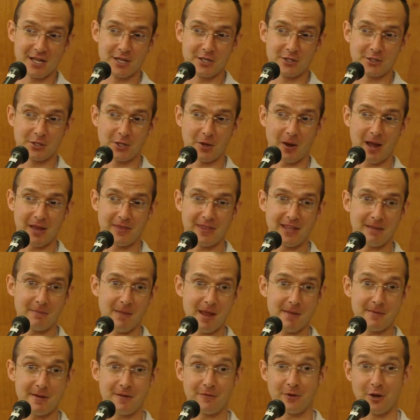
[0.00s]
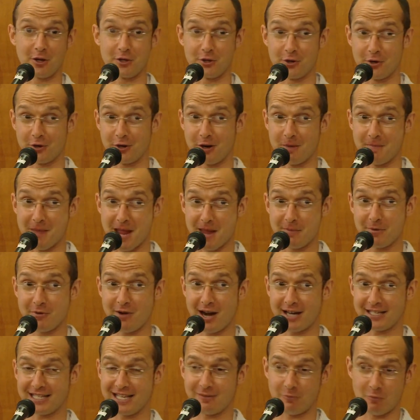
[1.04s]
So I think maybe a year ago, maybe
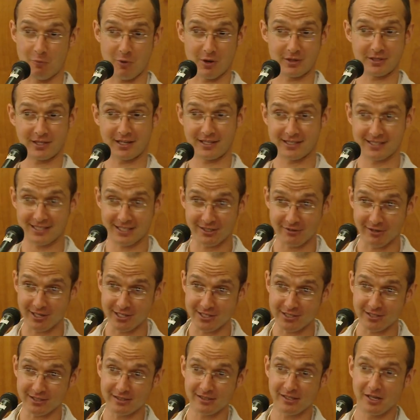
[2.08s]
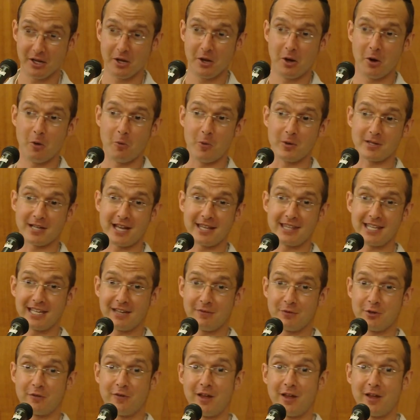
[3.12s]
React Native was a consideration. Whereas I think if you